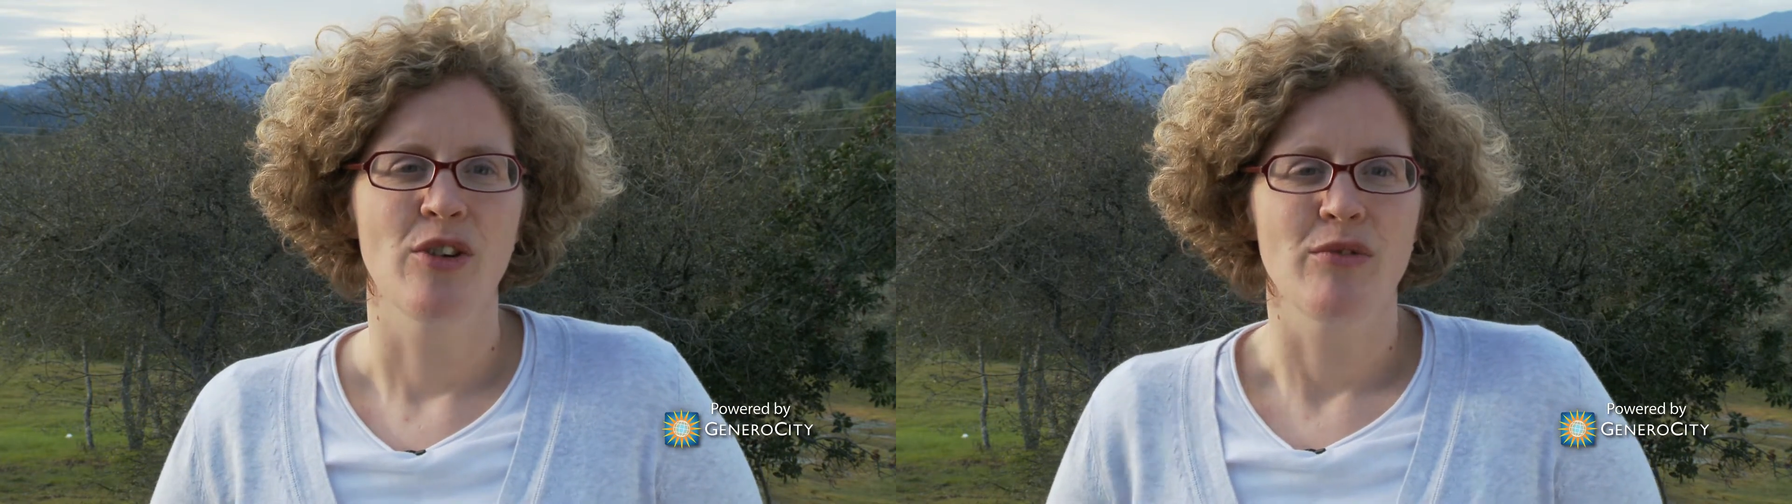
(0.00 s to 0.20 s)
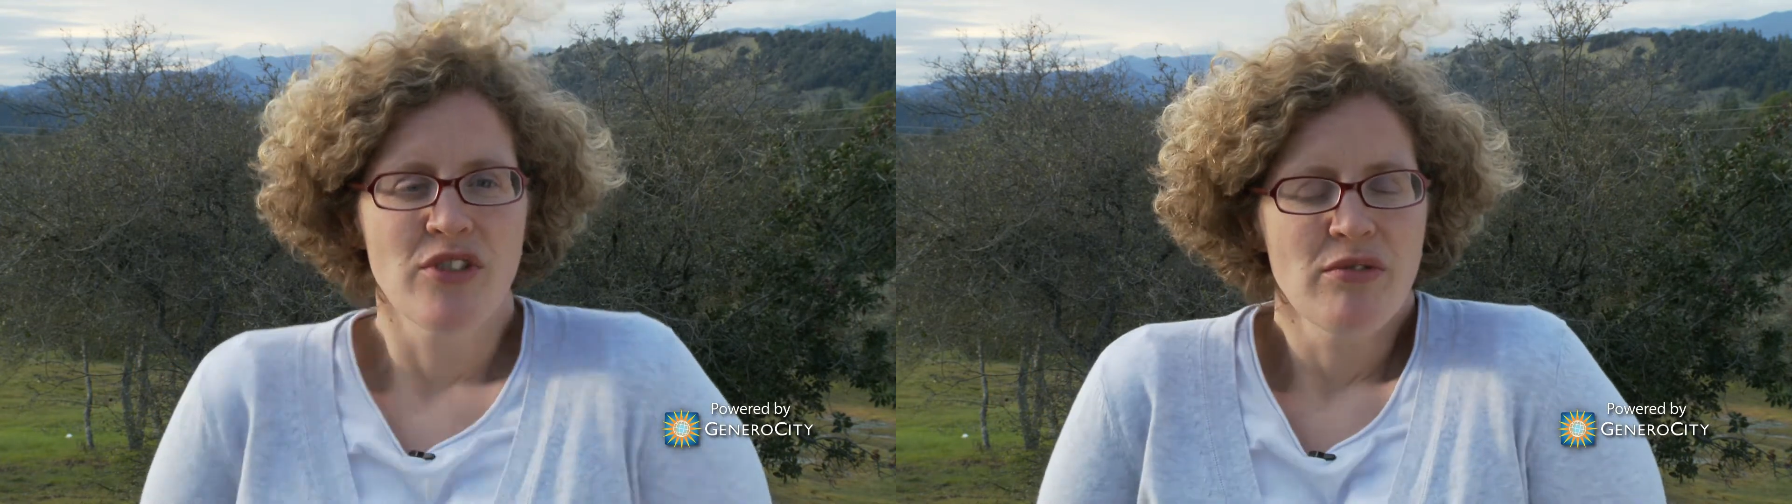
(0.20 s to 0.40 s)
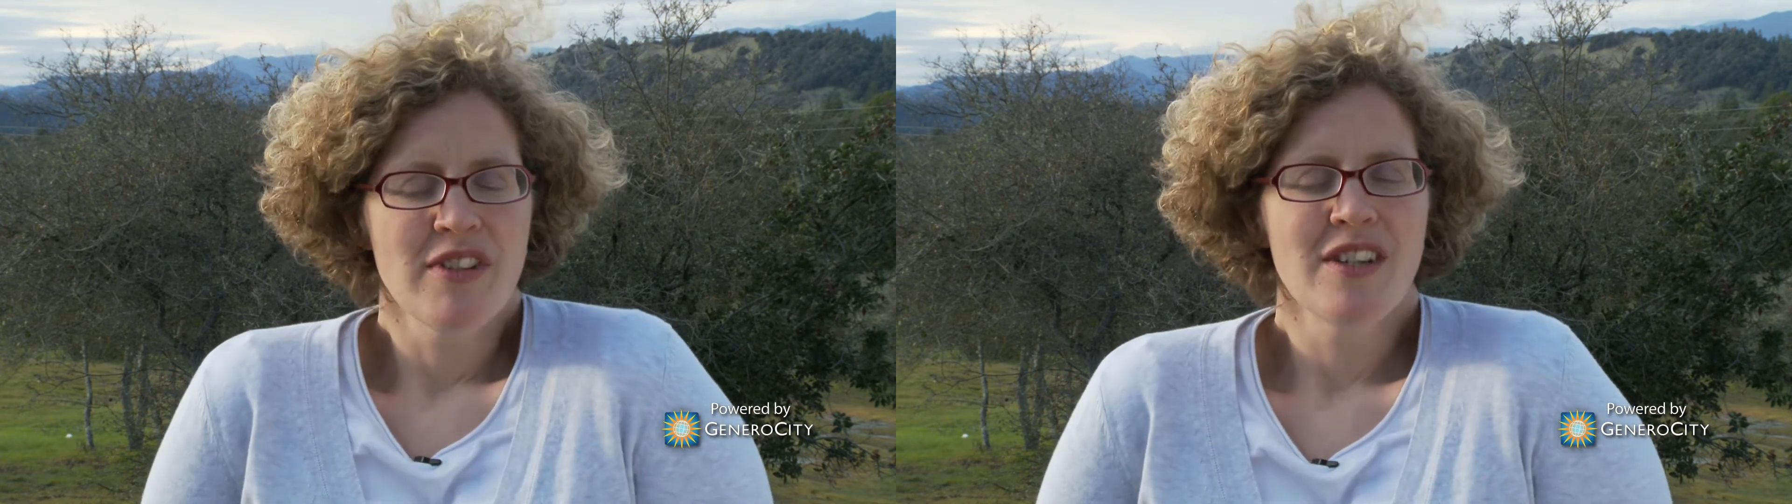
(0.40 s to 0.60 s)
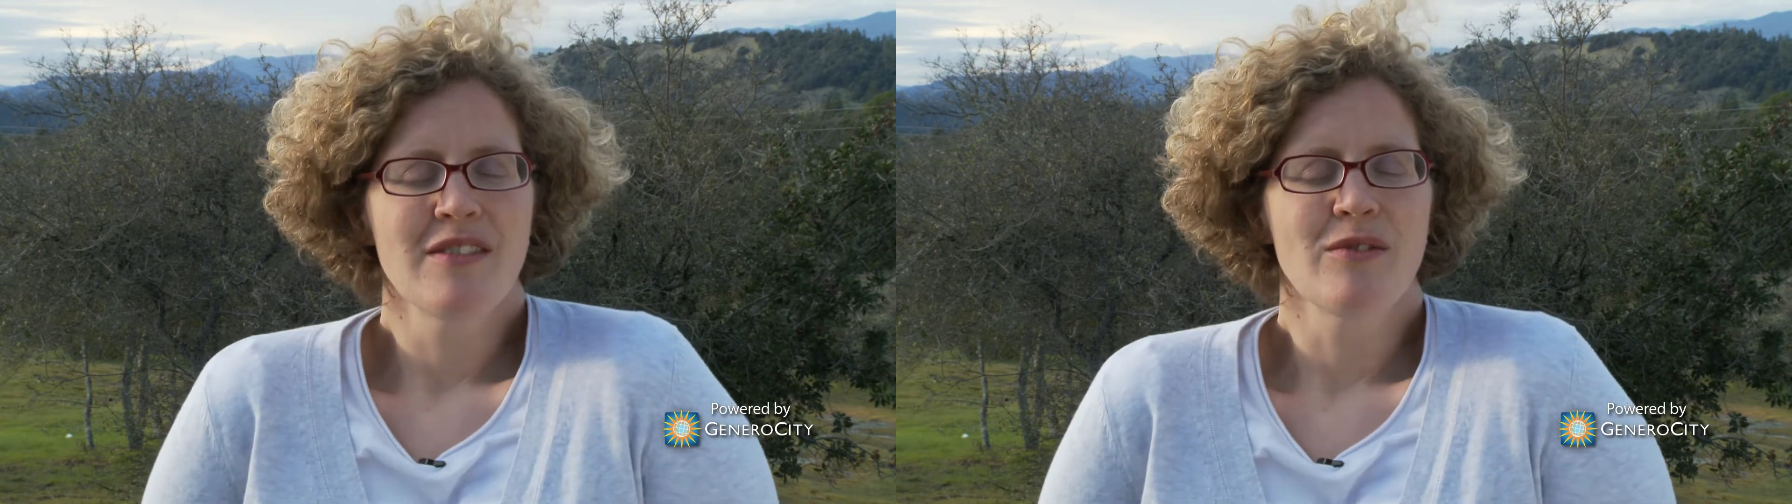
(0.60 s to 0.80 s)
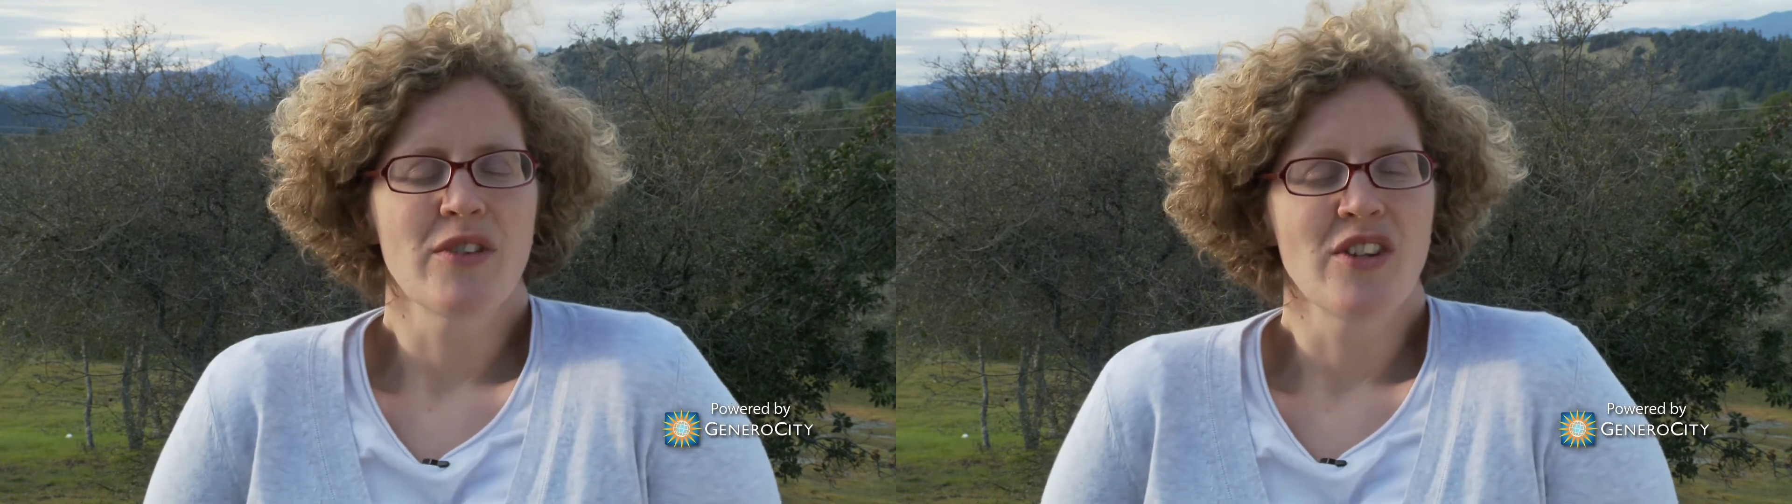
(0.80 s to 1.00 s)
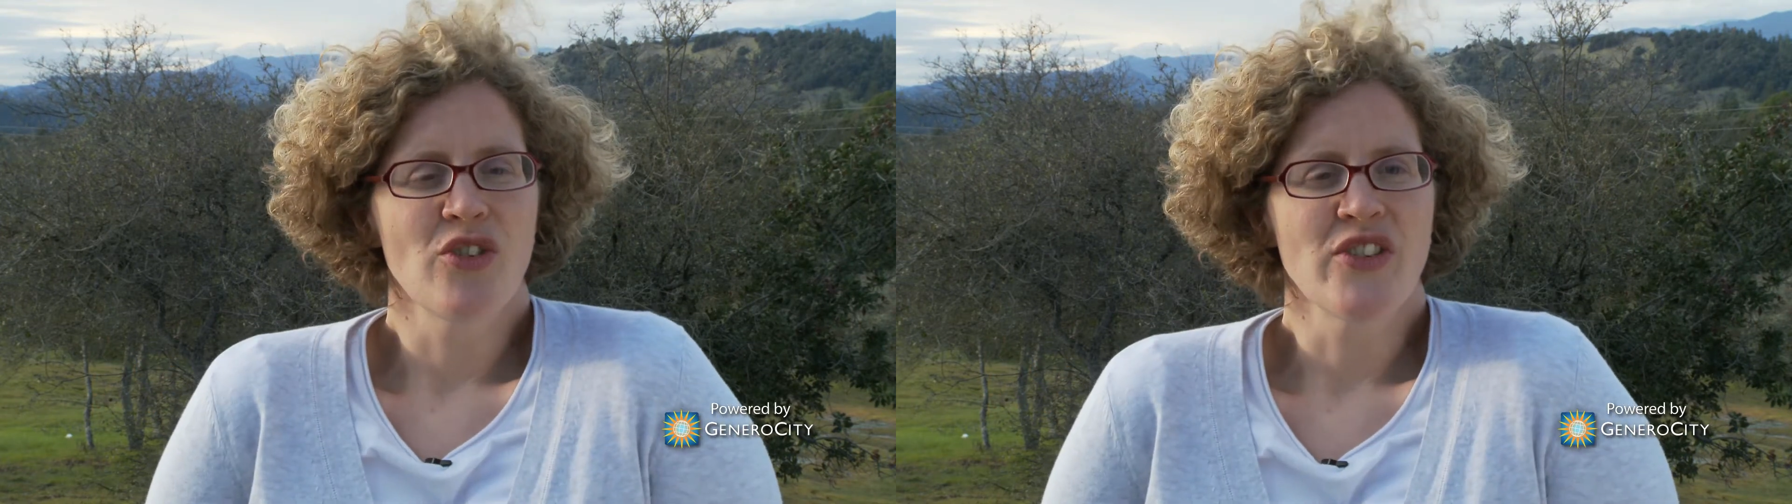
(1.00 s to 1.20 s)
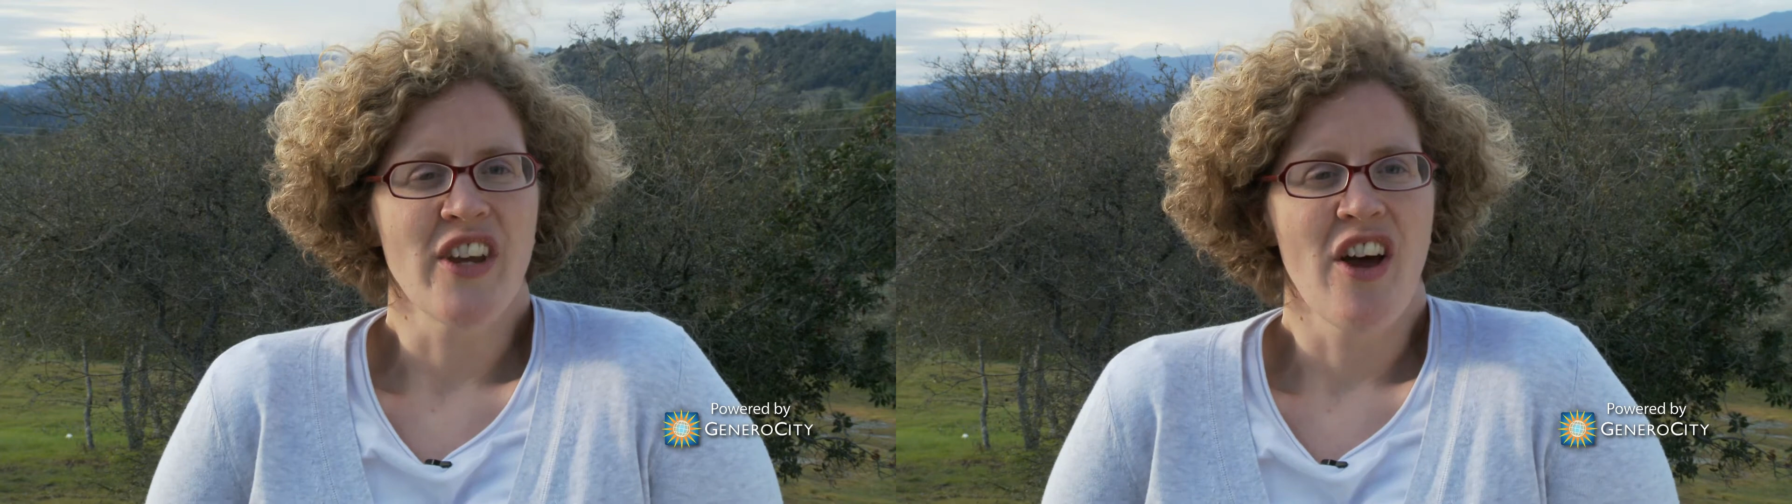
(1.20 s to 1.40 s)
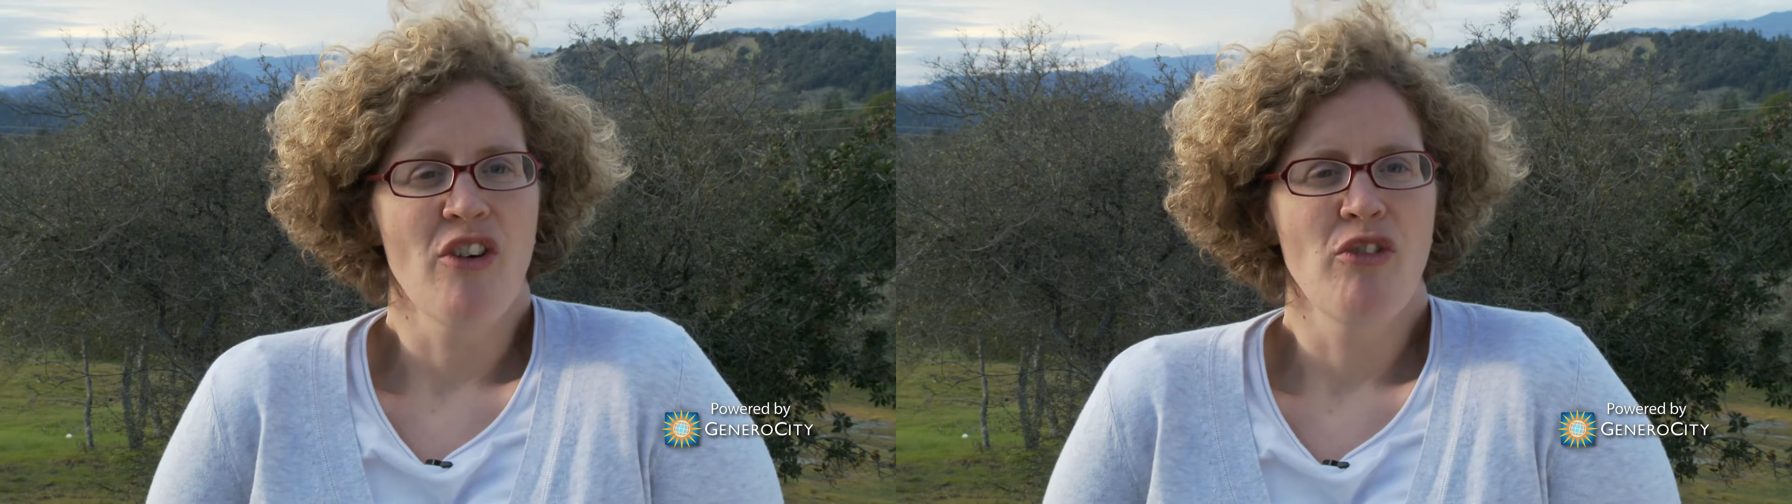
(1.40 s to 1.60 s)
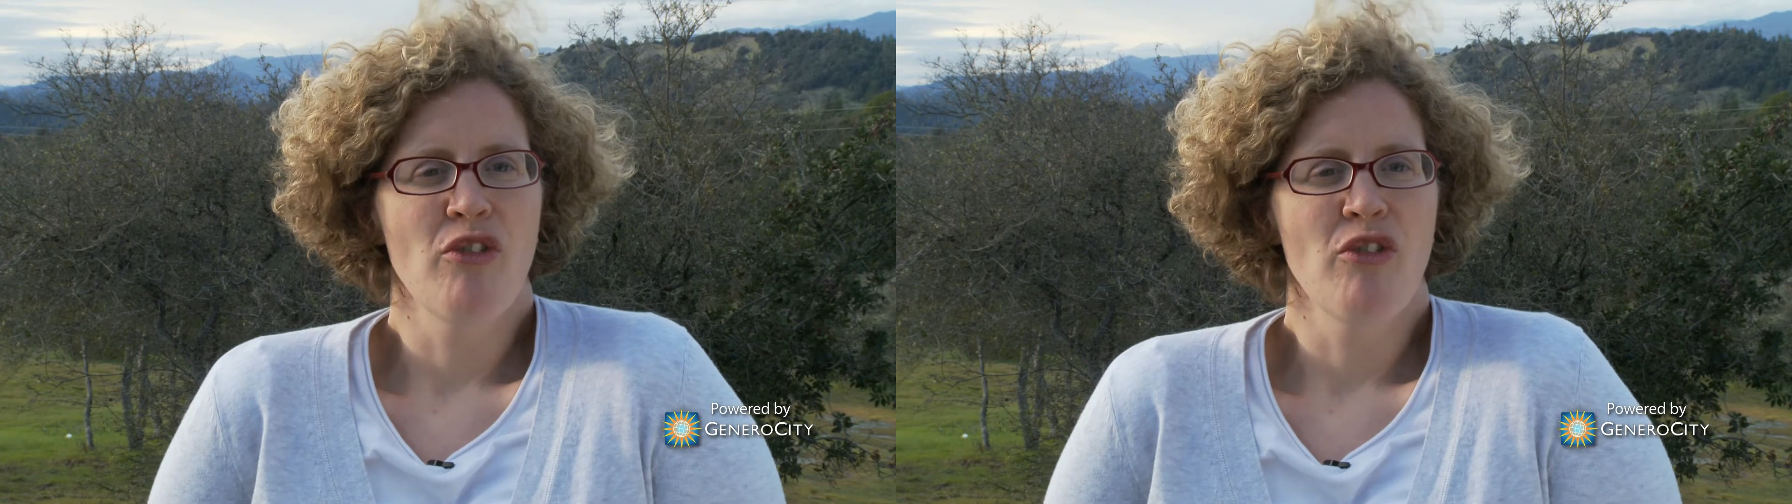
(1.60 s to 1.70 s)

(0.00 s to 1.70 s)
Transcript: retreat within yourself